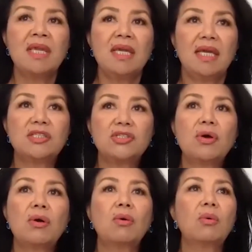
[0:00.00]
And
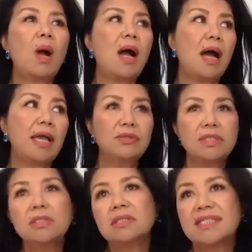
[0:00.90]
so I
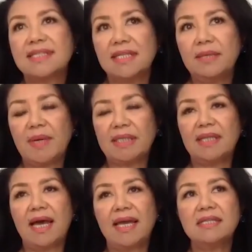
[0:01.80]
couldn't sleep at
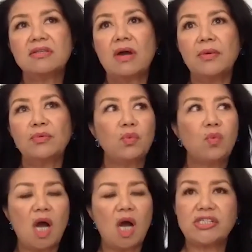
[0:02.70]
night, so I would
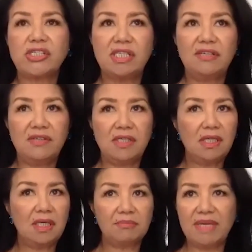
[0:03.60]
watch
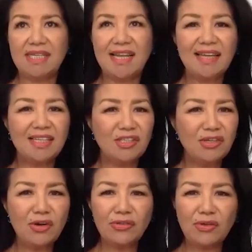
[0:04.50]
TV at midnight. And you
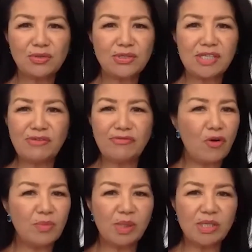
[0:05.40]
know those
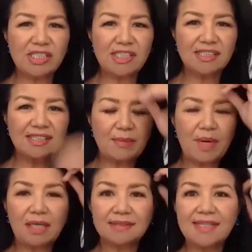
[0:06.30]
infomercials
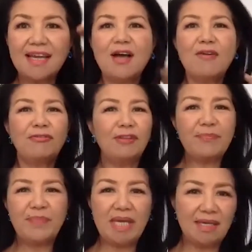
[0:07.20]
about mm-hmm.
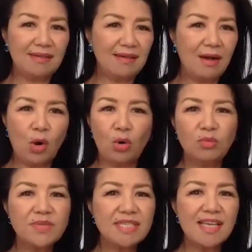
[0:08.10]
flipping
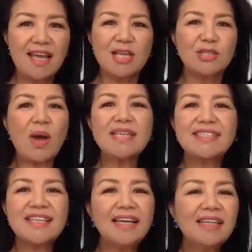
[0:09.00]
homes. So I
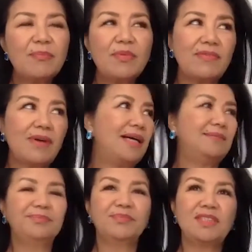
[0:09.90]
signed up
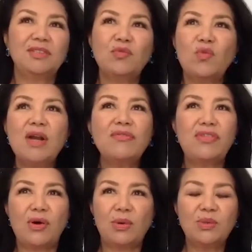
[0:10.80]
um, on one of
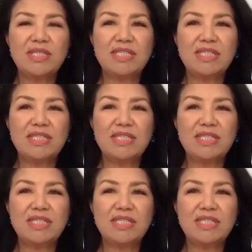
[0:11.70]
those